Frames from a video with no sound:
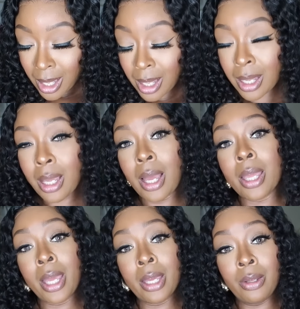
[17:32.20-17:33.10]
I, I
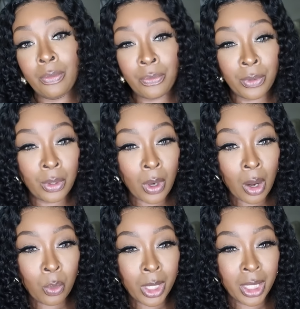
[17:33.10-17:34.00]
can't figure
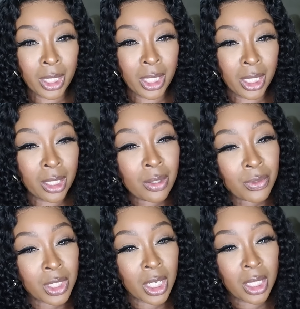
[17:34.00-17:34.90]
out what it
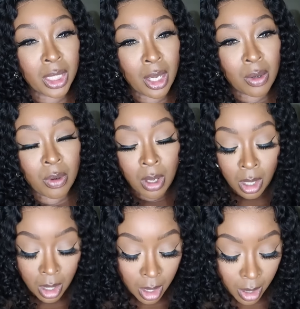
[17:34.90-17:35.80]
gives yet though,
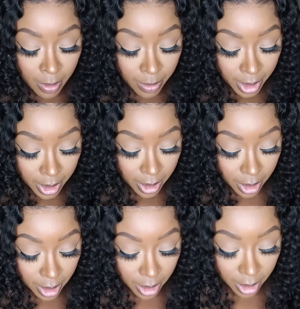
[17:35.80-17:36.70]

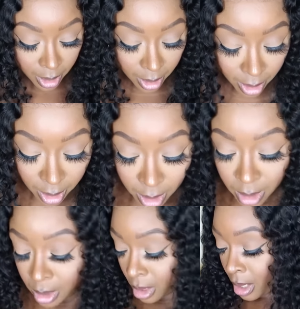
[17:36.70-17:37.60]
but
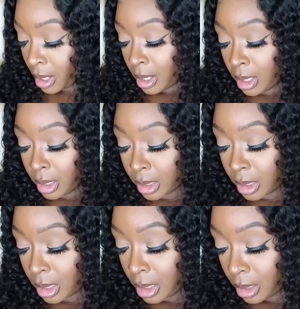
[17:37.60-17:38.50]

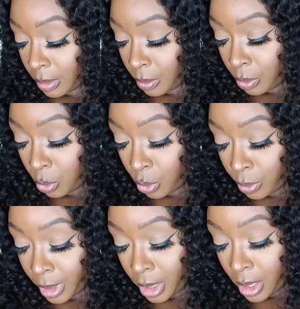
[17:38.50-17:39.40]
it's um,
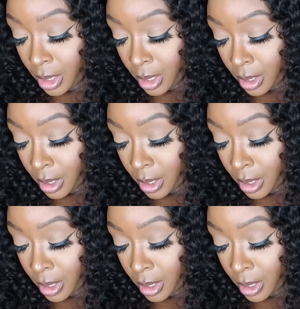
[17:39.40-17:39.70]
roomy,